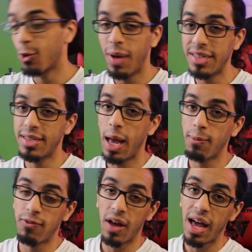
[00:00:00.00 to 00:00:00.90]
with my
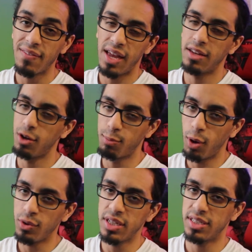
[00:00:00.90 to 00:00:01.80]
top five and your
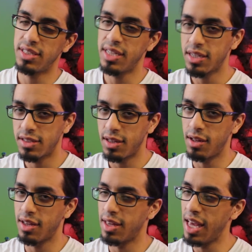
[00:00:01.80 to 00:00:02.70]
bonus sixth
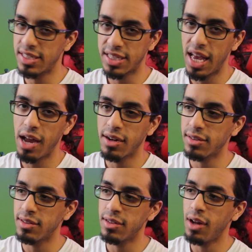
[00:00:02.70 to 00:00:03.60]
guest
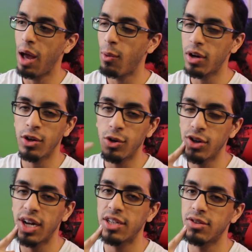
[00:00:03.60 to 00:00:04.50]
character, I want to know
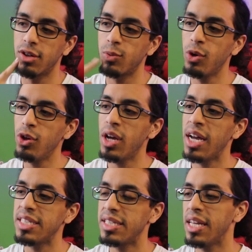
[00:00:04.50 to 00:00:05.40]
your guys' thoughts. What do you
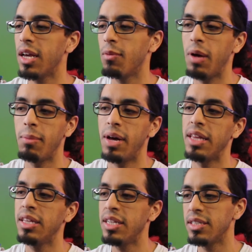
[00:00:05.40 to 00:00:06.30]
guys think about my
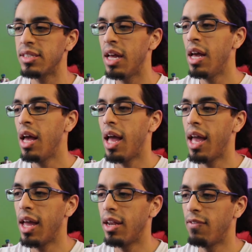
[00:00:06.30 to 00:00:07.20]
list?
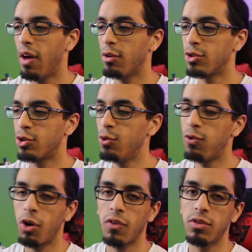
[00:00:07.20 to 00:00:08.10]
And if I was too
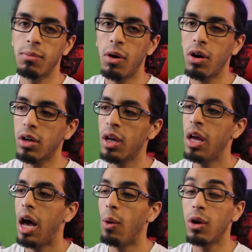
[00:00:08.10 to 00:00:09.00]
far off the mark,
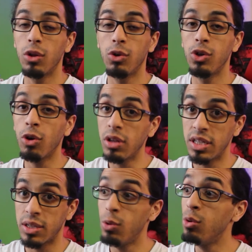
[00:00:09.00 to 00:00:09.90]
I want to know your
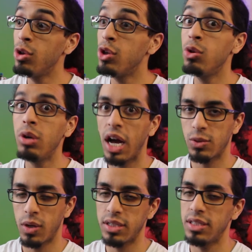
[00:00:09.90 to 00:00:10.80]
list. Who do you
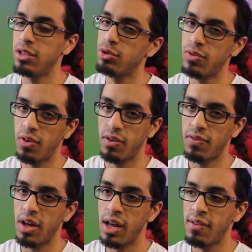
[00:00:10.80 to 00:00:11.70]
guys want to see in Street Fighter
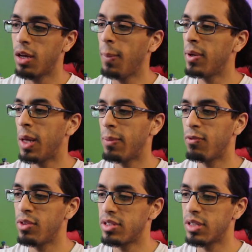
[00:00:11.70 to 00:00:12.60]
five coming up
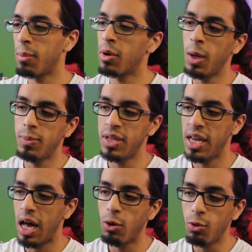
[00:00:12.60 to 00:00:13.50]
for this summer
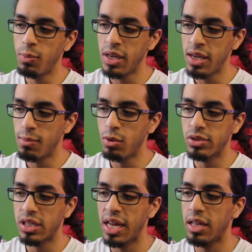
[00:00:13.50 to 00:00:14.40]
update? I will be
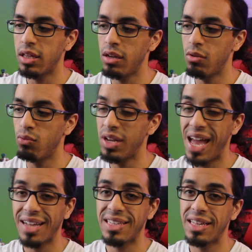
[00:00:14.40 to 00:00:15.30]
most likely
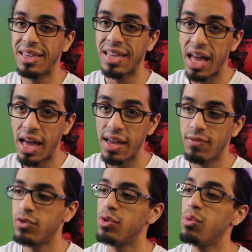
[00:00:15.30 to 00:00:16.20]
reacting
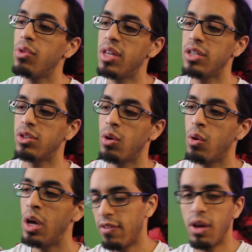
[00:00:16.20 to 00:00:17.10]
live to this.
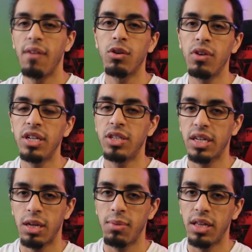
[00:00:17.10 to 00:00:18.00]
So if you haven't already
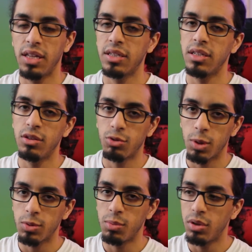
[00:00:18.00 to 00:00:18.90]
checked out my links in the
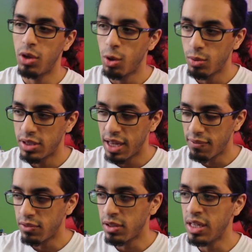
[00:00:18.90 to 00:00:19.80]
description below,
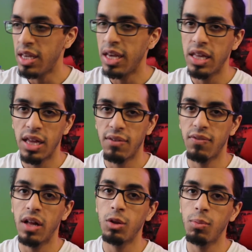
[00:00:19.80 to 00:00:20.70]
definitely hit that
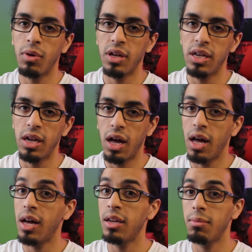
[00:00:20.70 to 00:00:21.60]
follow button
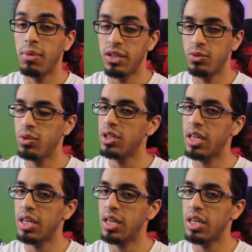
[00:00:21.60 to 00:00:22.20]
on my Twitch